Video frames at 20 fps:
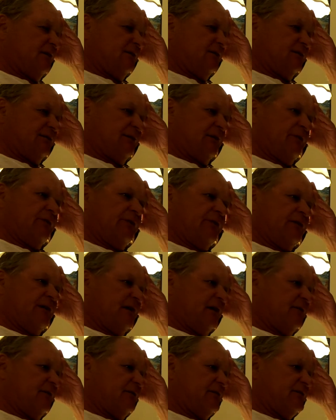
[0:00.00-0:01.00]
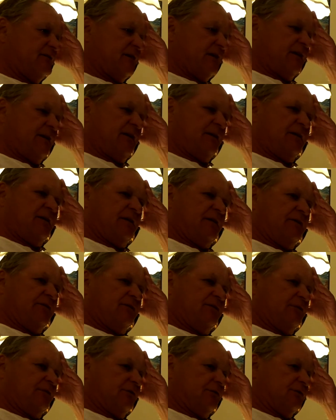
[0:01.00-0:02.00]
us and every time he said anything
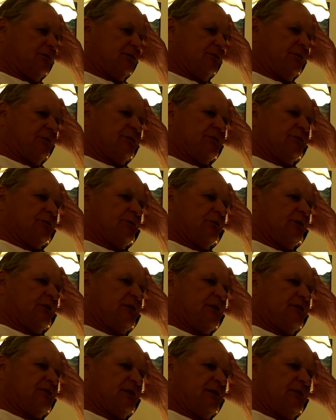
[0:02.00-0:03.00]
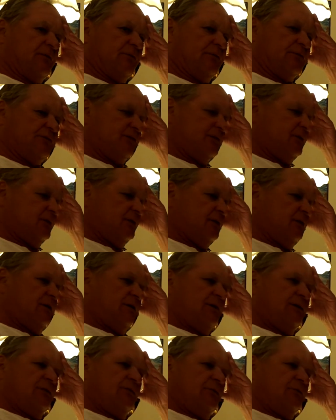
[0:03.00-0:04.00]
to us, the first word he said was,
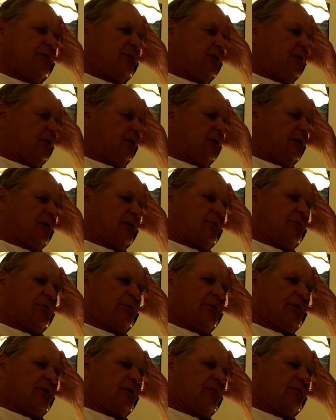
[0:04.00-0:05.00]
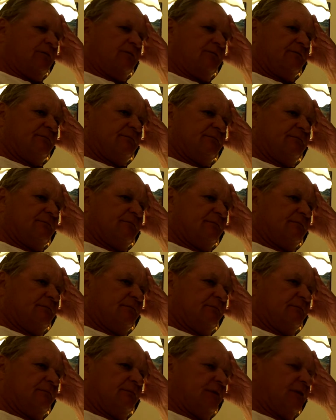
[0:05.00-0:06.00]
we need a lot of prayer.
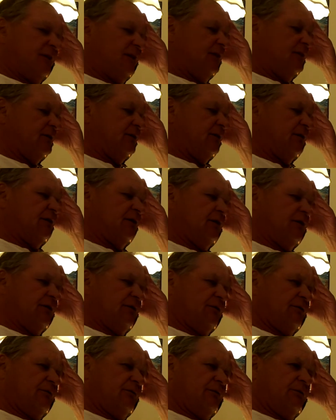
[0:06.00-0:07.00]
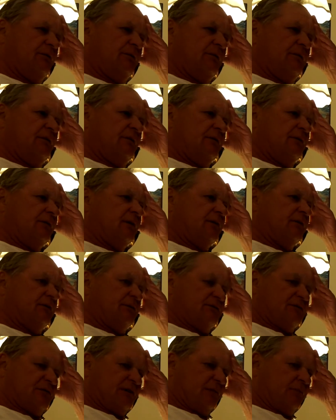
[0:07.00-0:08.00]
We need to know that
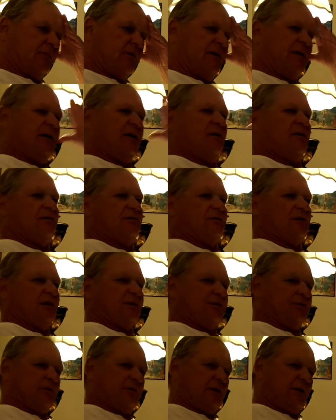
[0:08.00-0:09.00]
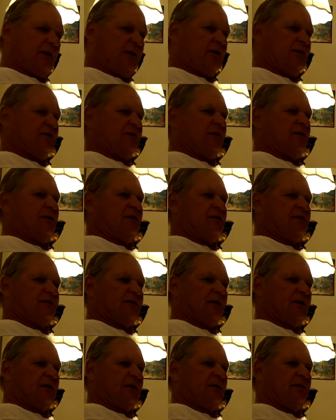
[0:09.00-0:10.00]
there's somebody else got their hands in this
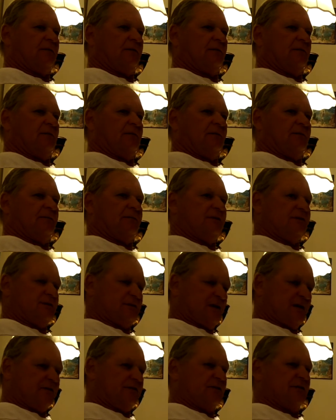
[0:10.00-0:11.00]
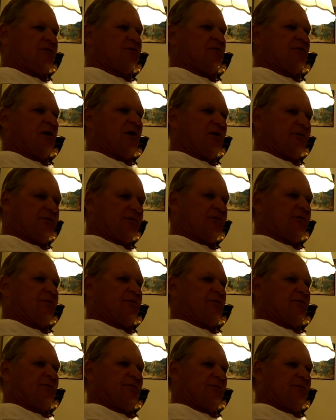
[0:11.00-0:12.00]
thing besides us
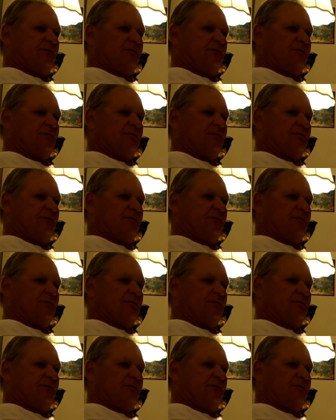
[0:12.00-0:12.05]
doctors.